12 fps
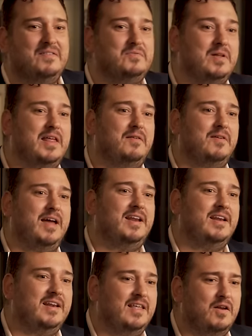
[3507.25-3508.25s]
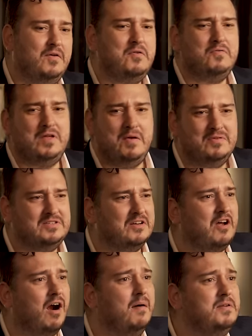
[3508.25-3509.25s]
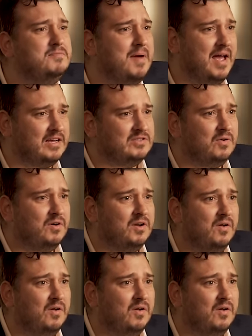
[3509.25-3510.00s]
was one that I read, and you know, he would sell garbage bags door to